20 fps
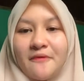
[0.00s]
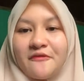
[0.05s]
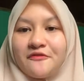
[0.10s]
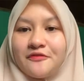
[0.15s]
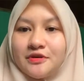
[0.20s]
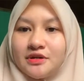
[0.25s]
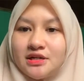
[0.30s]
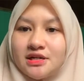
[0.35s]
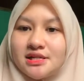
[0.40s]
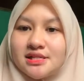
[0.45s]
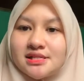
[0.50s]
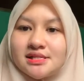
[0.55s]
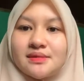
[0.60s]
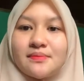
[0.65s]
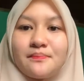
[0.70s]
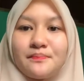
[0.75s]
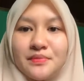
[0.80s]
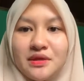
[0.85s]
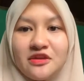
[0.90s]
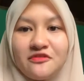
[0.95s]
First,
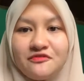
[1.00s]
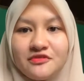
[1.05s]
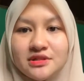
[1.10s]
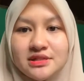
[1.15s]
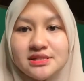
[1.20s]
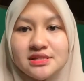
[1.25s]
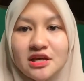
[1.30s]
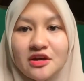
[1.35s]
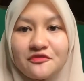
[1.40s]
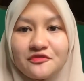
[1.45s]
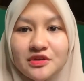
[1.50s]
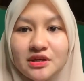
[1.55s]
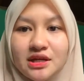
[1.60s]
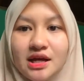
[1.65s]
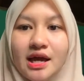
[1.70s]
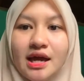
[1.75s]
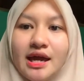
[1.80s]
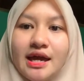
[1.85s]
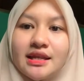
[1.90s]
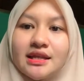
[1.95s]
me
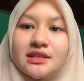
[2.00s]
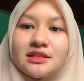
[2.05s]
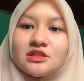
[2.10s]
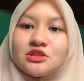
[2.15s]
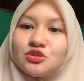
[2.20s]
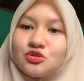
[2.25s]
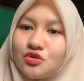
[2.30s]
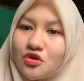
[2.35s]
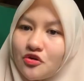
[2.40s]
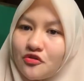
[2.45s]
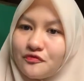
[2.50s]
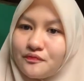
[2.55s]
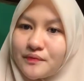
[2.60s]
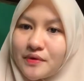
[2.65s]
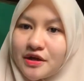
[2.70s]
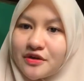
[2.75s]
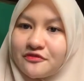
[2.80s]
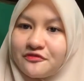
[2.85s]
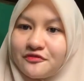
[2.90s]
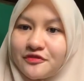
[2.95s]
Filzafika, and two of
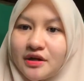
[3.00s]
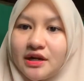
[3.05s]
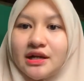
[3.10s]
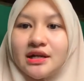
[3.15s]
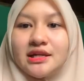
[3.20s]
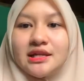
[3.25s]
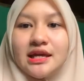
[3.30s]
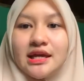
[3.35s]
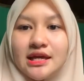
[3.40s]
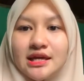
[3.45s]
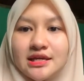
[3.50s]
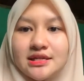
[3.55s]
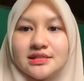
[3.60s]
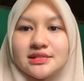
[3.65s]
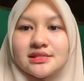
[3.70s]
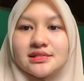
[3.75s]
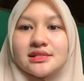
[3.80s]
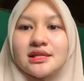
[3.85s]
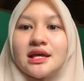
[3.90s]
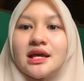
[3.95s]
my friends is
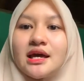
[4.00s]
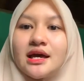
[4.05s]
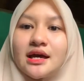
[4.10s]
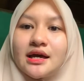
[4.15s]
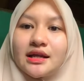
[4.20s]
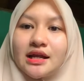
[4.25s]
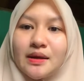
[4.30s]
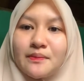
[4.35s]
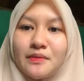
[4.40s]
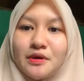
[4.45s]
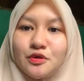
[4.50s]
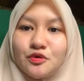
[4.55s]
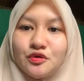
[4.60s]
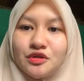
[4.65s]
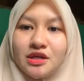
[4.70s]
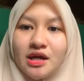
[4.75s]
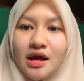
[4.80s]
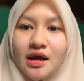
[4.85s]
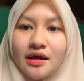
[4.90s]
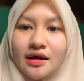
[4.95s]
Ramayuni
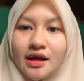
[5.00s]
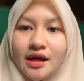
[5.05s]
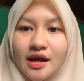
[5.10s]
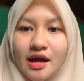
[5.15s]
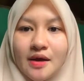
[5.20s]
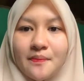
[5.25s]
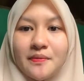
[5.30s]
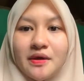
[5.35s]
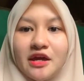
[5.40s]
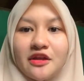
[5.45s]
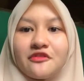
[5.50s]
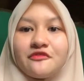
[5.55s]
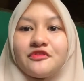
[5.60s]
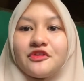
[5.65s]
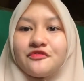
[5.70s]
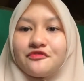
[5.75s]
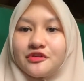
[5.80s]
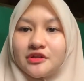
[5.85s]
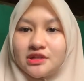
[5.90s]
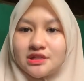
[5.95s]
Harahap and
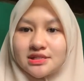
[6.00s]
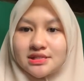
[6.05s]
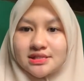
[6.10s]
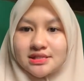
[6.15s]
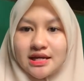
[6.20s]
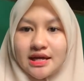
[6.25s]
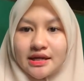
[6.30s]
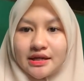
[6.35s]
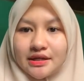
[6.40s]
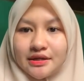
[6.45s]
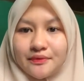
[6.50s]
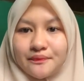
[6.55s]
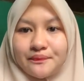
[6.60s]
Vivi Lestari.